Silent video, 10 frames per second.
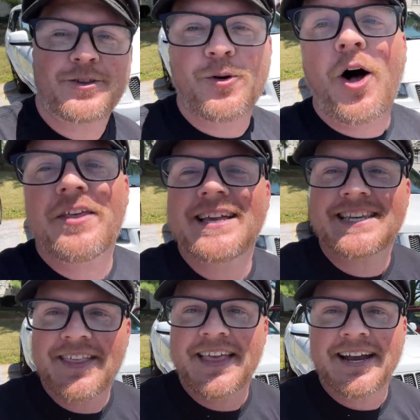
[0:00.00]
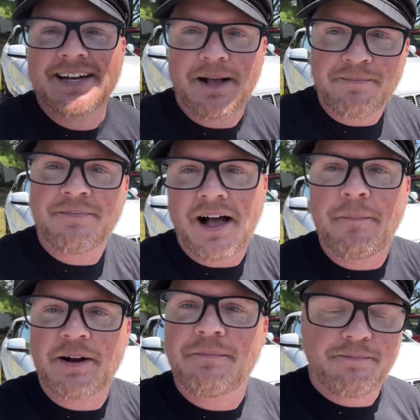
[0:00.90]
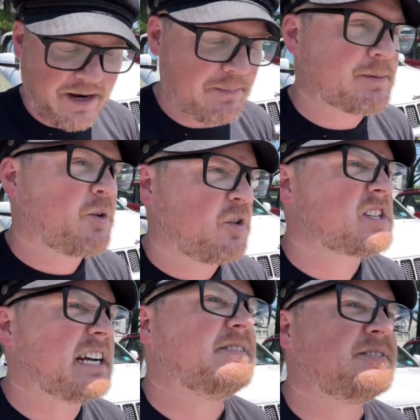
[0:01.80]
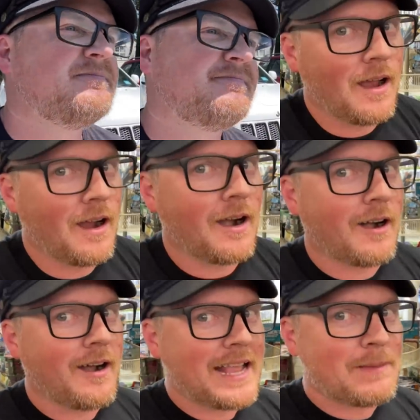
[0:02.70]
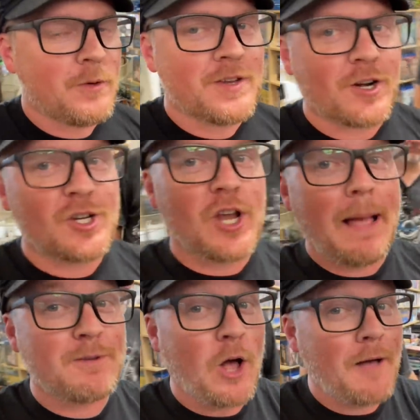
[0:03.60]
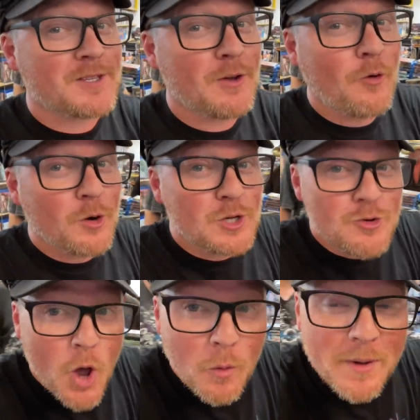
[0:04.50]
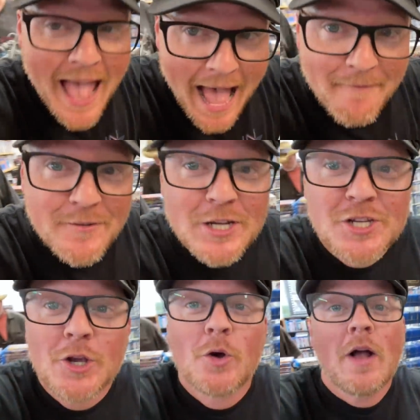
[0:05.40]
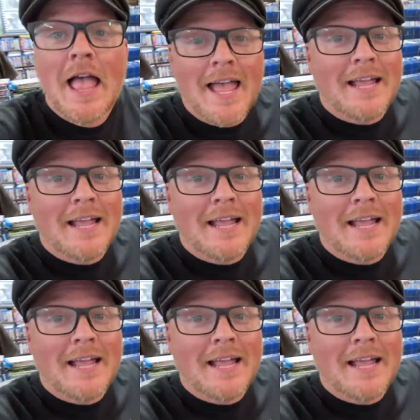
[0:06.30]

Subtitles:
through all this, and then I'm gonna pick up some cool stuff. All right, the movies are dropped off, so of course you know what we have to do.